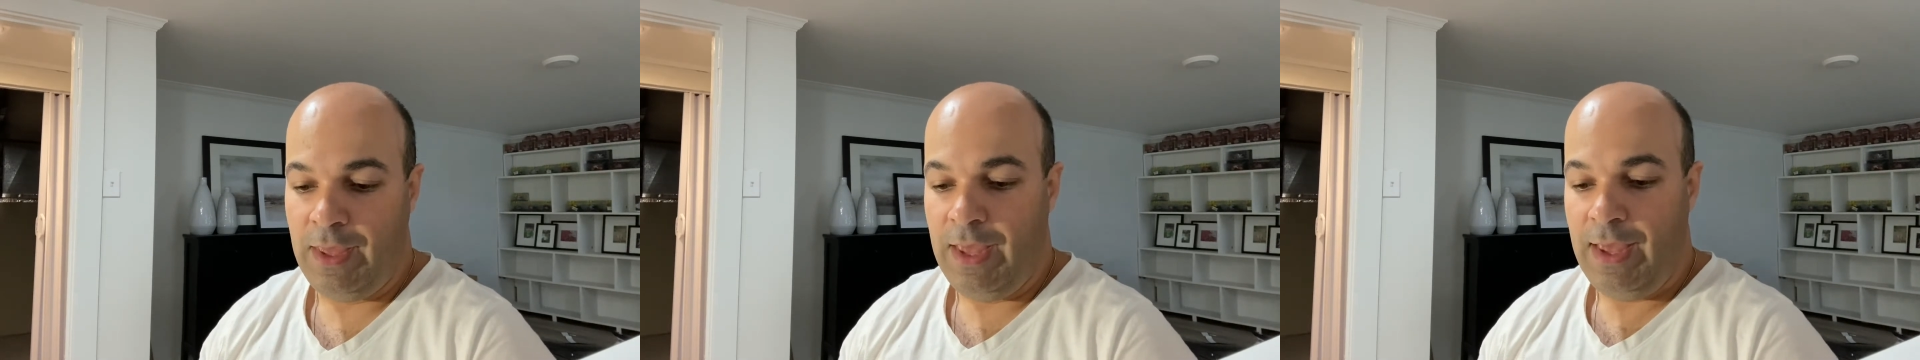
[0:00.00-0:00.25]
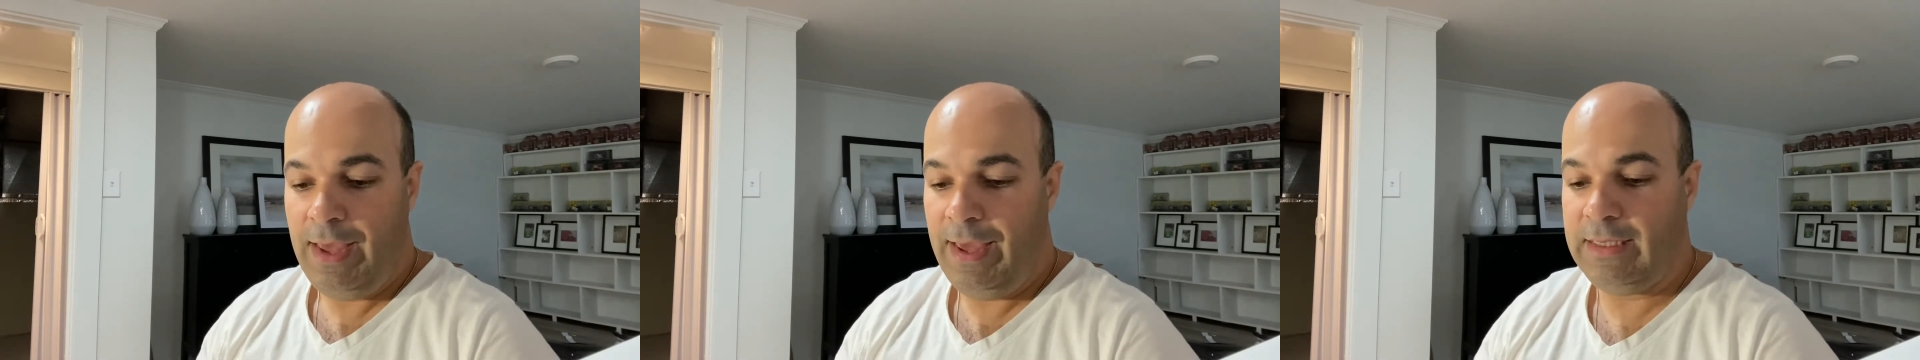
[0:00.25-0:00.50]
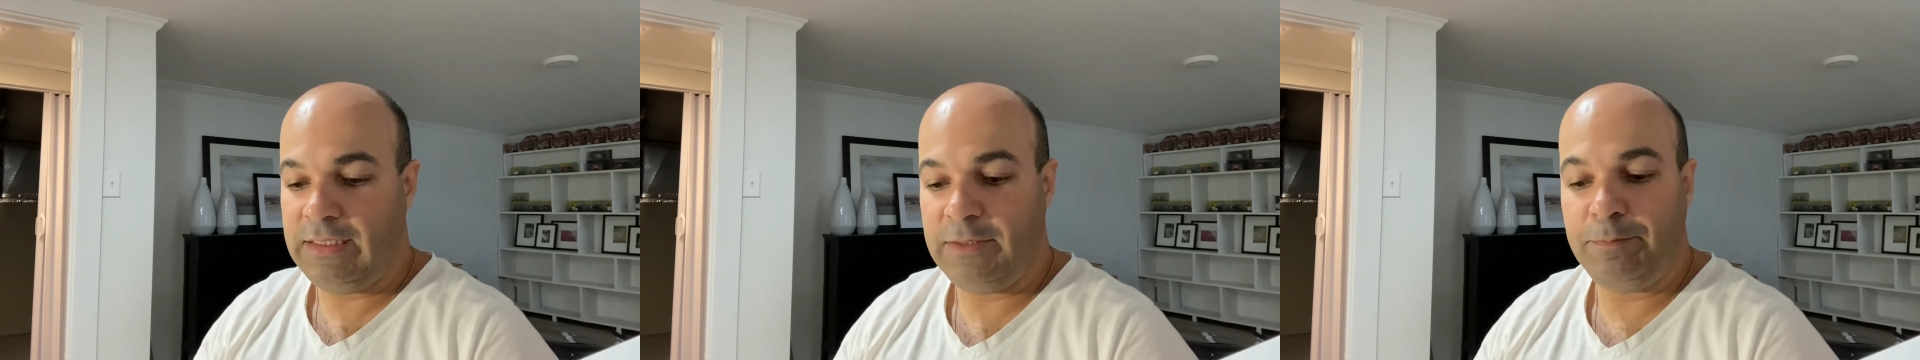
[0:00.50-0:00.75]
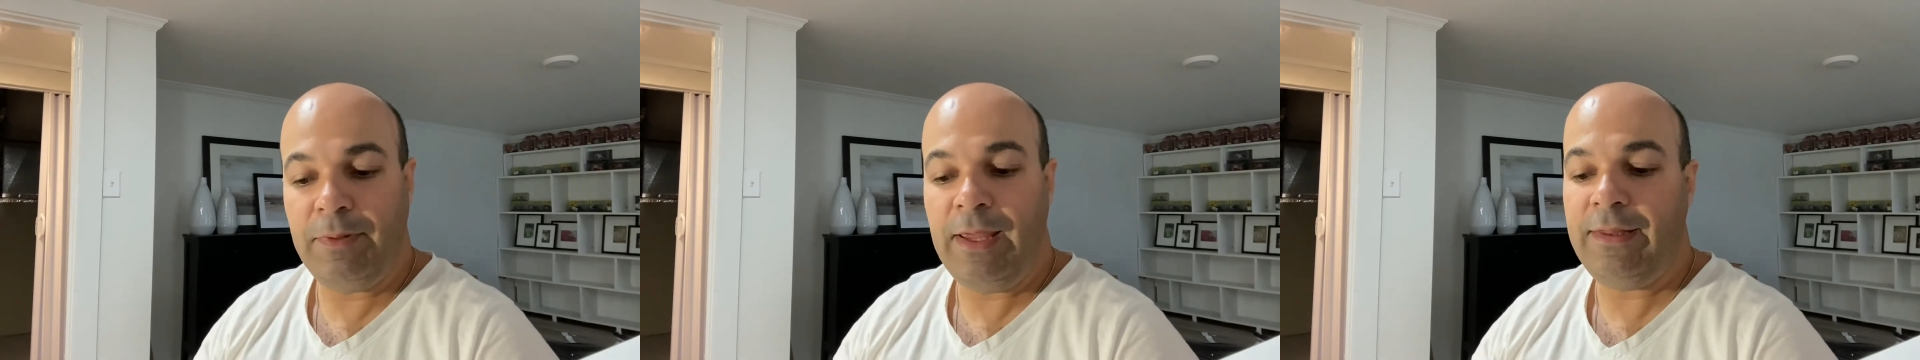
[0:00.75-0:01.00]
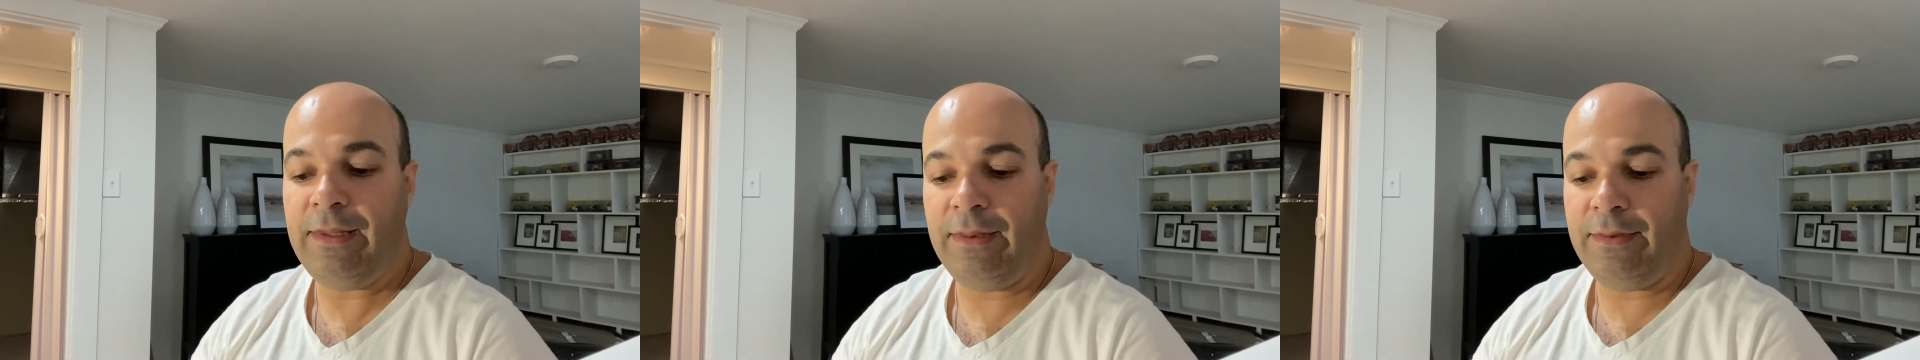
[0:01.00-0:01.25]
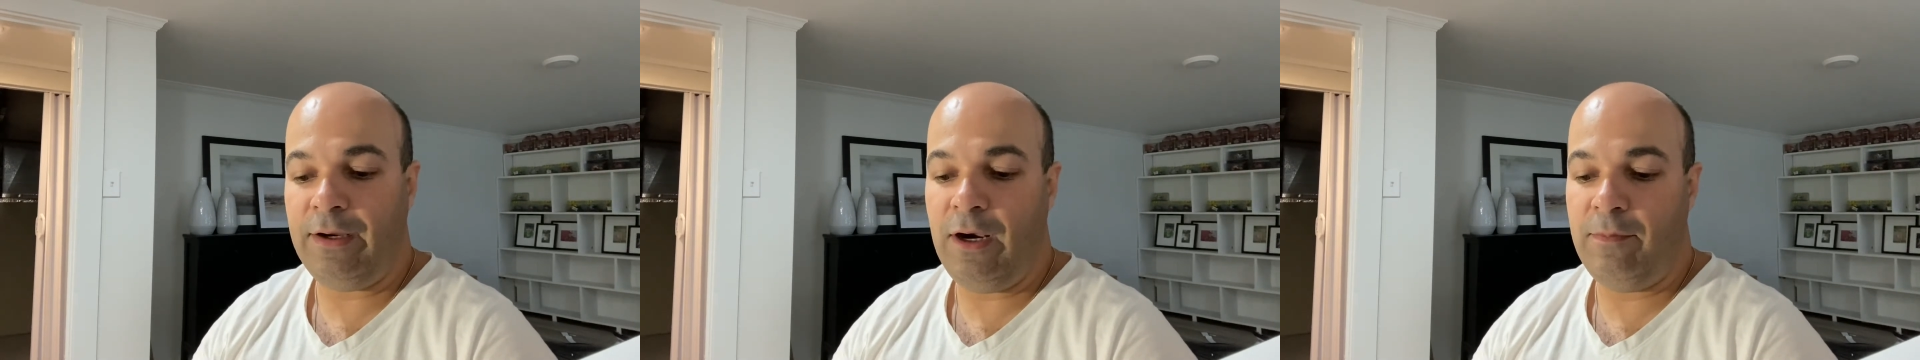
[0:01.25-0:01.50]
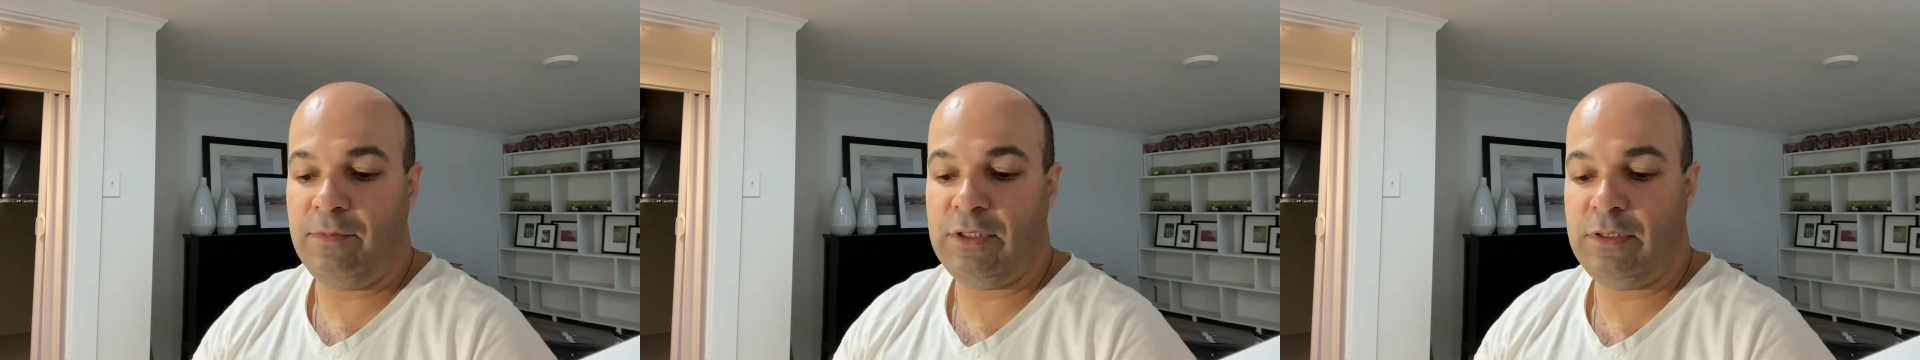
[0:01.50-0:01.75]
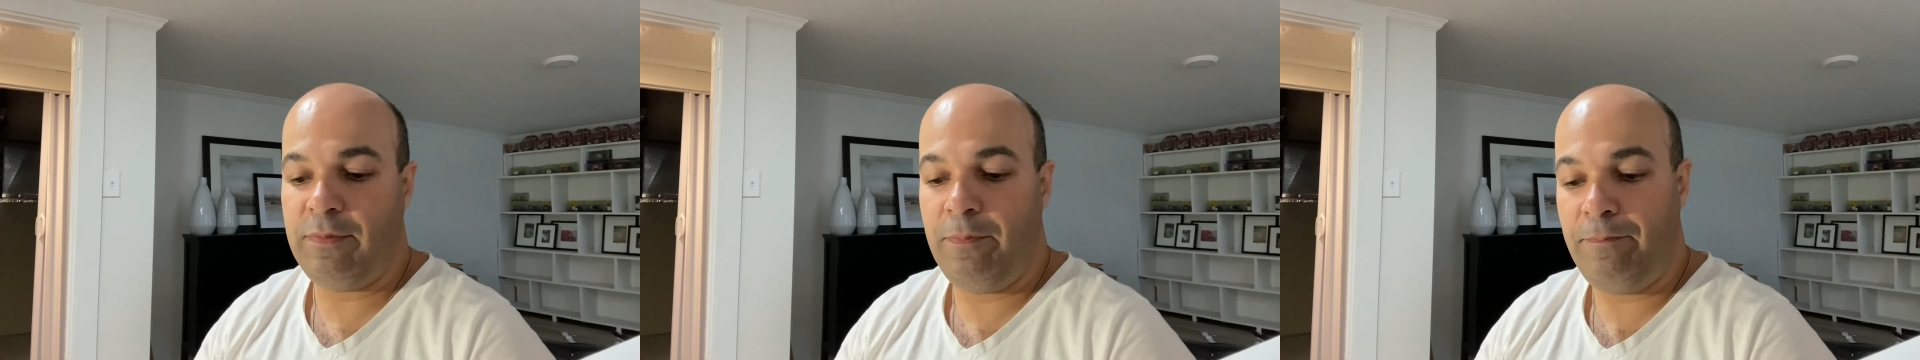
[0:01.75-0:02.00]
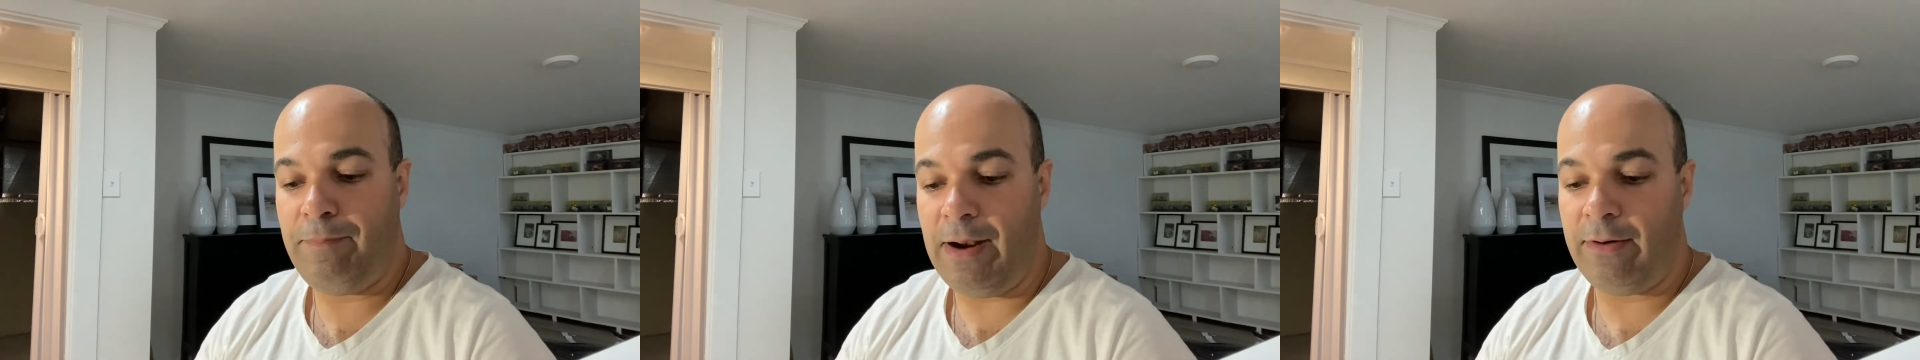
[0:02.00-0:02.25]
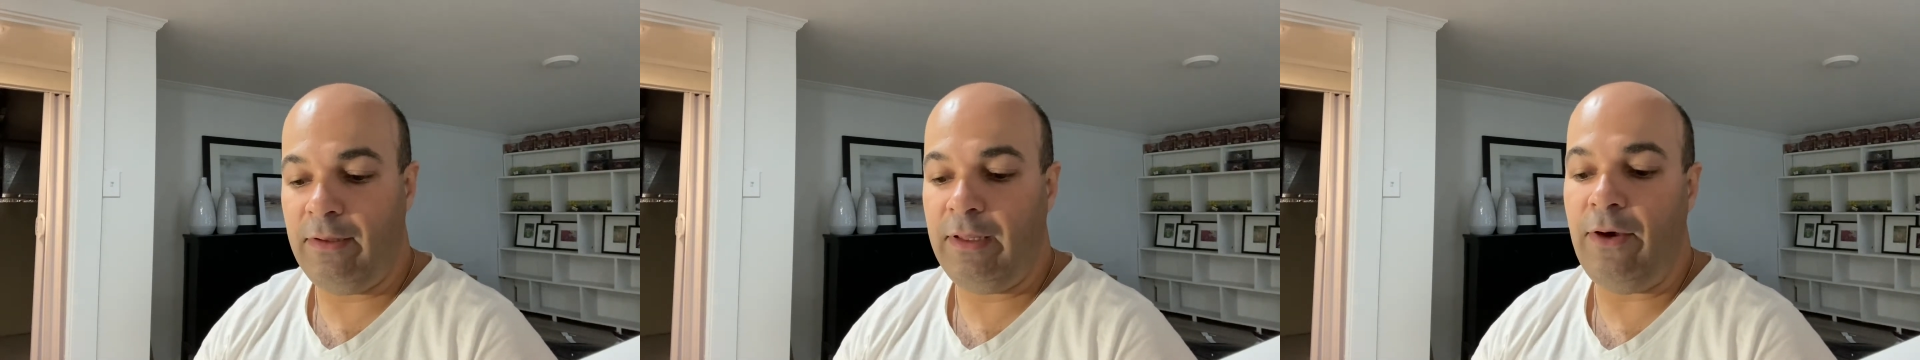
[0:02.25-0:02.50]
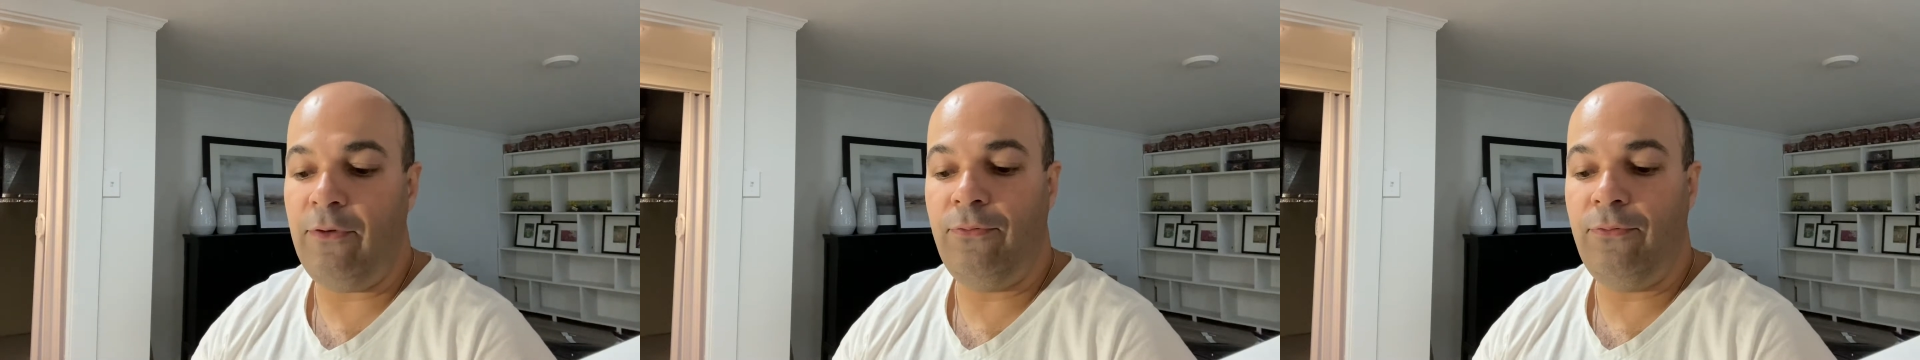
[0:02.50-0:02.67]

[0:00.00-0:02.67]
Explain the terms parallel